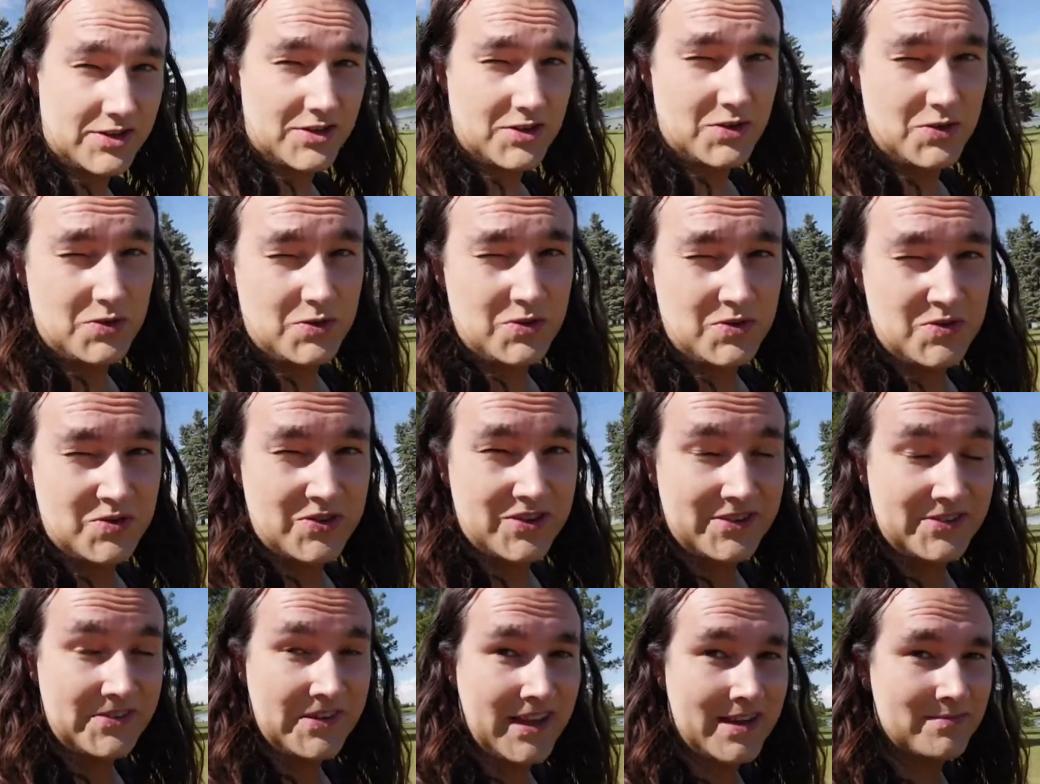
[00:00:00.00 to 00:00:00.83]
two
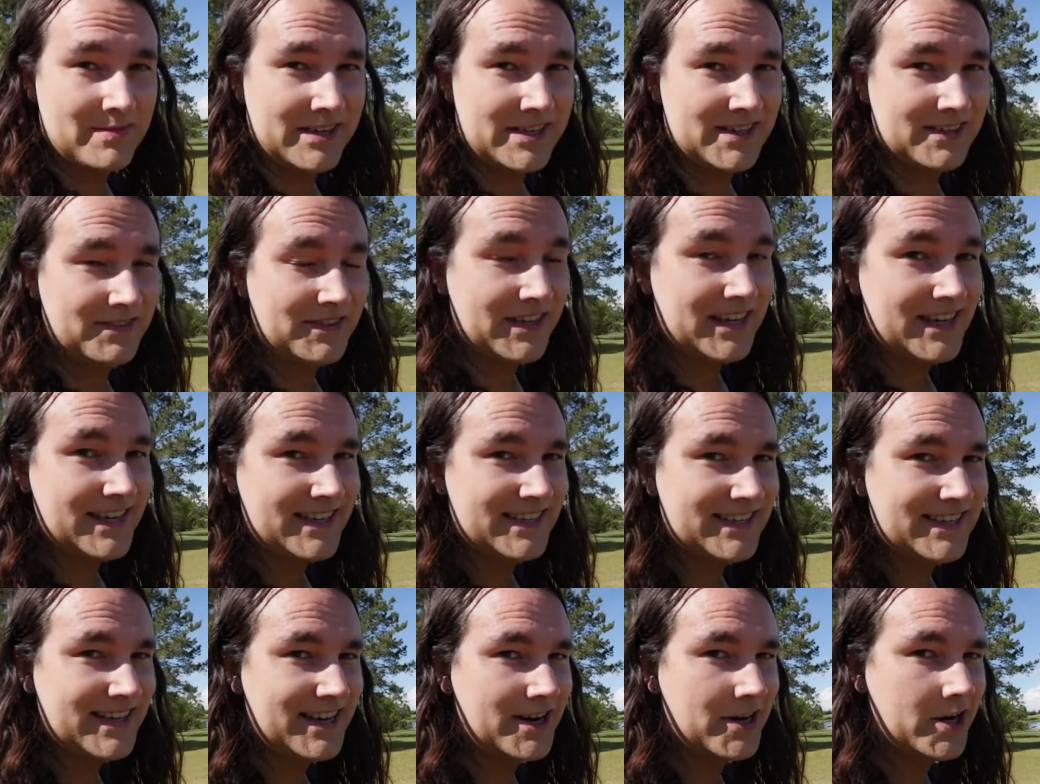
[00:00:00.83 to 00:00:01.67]
families of
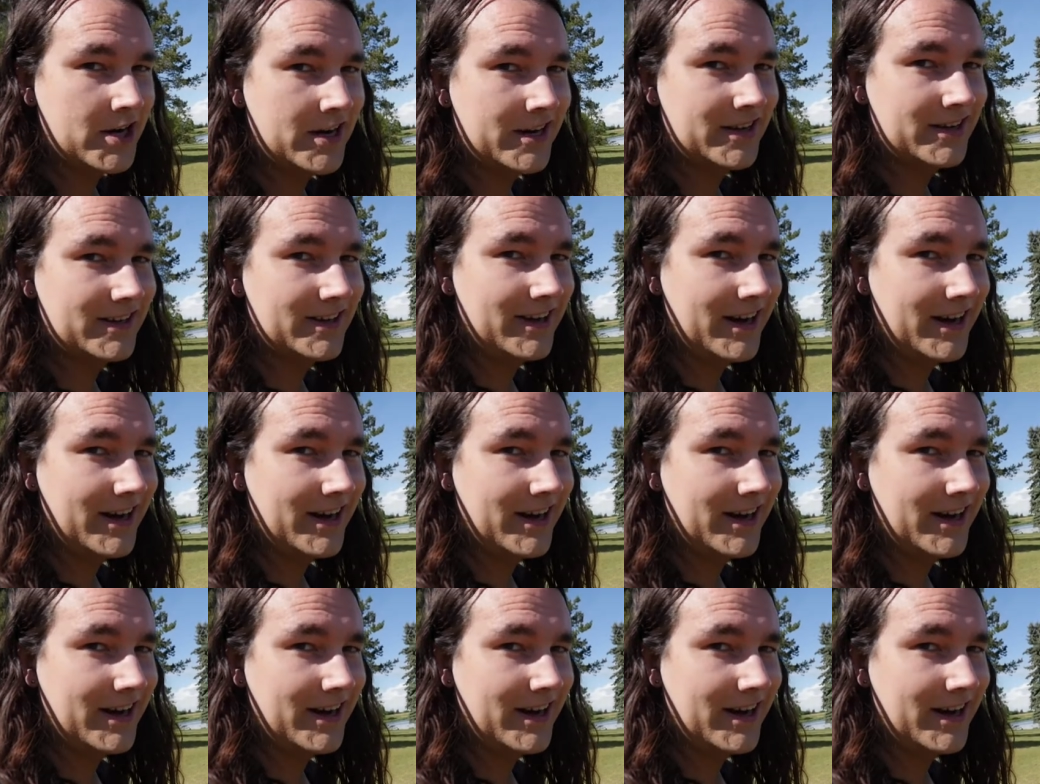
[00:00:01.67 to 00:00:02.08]
geese here,